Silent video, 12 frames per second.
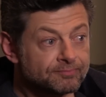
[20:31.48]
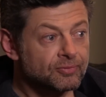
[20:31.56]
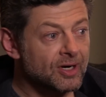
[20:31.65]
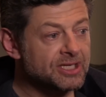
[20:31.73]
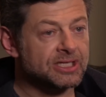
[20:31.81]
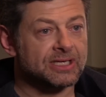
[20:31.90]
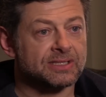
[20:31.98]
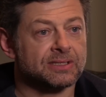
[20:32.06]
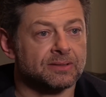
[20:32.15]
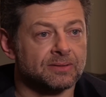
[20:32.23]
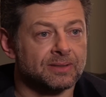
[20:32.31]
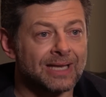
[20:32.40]
prejudice
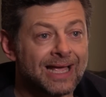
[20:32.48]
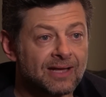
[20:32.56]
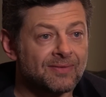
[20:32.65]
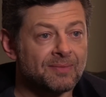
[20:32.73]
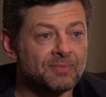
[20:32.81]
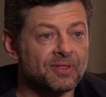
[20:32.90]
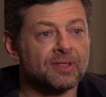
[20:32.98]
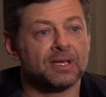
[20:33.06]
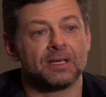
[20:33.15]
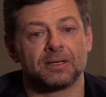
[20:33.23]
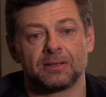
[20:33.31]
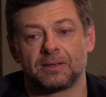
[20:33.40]
and lack of
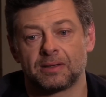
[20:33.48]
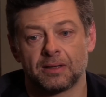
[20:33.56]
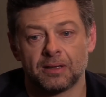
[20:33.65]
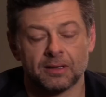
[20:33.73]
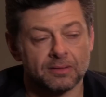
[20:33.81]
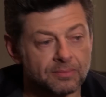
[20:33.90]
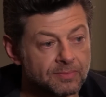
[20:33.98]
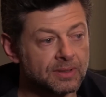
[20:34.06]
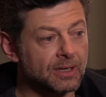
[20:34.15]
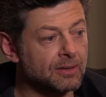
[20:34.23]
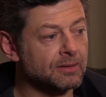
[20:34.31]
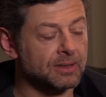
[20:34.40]
empathy and uh, you
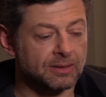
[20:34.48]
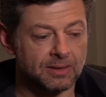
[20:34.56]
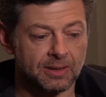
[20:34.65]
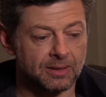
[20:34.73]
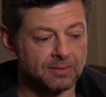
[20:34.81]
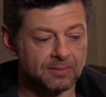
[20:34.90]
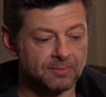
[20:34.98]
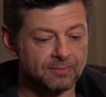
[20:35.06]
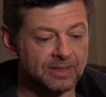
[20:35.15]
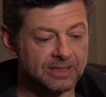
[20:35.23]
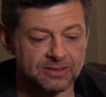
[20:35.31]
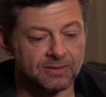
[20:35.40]
know and, and
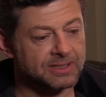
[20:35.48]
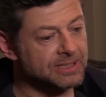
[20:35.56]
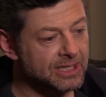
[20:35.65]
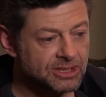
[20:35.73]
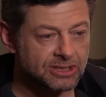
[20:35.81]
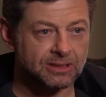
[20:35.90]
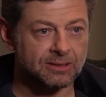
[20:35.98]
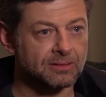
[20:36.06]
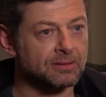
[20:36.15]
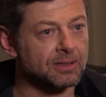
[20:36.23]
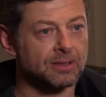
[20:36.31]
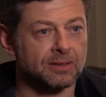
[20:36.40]
militarization
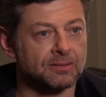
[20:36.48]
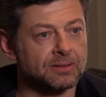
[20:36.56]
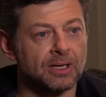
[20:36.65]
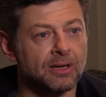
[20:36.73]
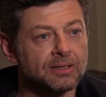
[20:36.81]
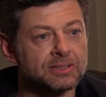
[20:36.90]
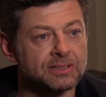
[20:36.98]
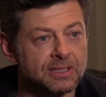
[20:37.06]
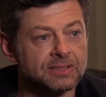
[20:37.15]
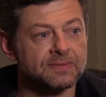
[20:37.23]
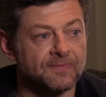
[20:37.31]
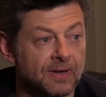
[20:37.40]
and uh, you know it's
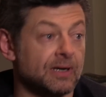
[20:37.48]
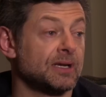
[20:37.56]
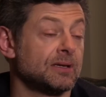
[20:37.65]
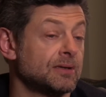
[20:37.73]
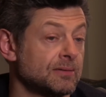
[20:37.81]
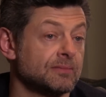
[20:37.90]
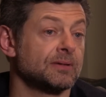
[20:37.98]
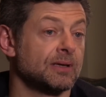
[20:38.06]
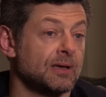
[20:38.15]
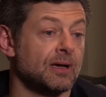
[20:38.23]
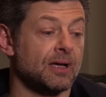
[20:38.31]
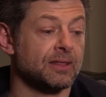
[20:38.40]
it's very
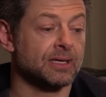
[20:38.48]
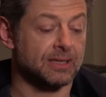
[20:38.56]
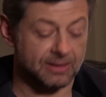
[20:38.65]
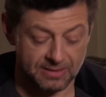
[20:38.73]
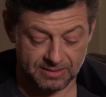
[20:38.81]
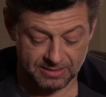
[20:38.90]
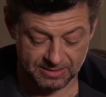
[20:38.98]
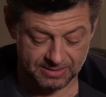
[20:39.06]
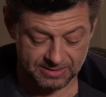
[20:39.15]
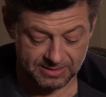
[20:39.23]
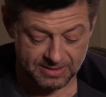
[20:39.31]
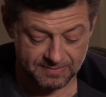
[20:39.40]
I think it,
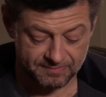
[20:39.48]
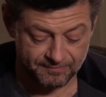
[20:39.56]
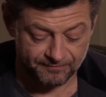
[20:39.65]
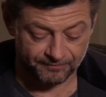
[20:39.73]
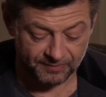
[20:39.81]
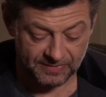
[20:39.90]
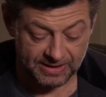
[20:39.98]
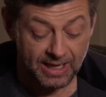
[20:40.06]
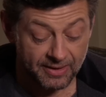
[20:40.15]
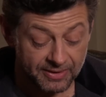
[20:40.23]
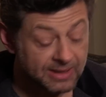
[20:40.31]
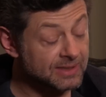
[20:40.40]
it's. Um,
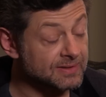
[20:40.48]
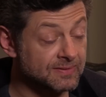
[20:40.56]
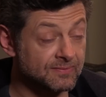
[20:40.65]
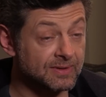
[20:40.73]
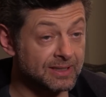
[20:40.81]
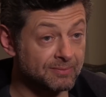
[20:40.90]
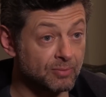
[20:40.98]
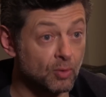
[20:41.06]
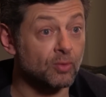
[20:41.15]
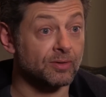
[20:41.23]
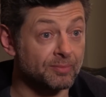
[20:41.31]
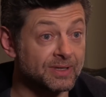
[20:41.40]
yeah, I think it's a really
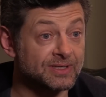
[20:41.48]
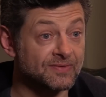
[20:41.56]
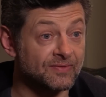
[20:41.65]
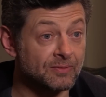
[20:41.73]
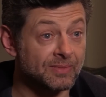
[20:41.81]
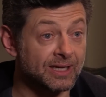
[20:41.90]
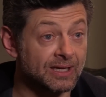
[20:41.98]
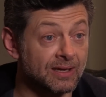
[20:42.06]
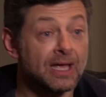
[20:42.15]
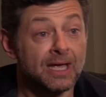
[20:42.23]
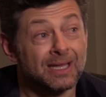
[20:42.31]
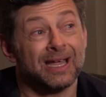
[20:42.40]
important piece of filmmaking,
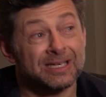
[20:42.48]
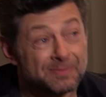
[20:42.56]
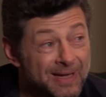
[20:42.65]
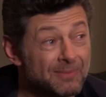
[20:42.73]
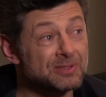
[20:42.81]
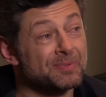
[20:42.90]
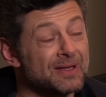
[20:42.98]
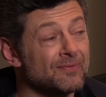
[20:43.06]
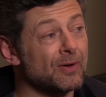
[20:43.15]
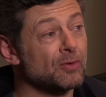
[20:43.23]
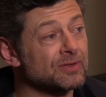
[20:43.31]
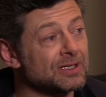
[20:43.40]
and to be able to be
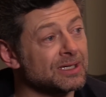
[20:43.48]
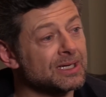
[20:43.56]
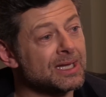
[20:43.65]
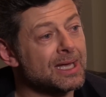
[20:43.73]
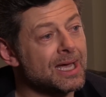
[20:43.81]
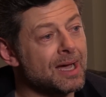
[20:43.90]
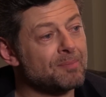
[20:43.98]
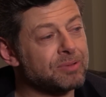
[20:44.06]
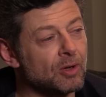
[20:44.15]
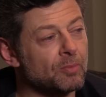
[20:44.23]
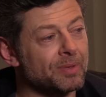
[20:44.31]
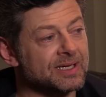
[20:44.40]
involved in a, a
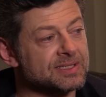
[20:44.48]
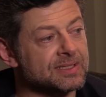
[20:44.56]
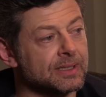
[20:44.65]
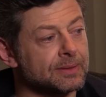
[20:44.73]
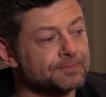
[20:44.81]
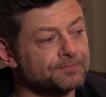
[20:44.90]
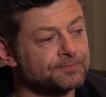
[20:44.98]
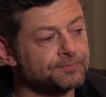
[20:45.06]
blockbuster,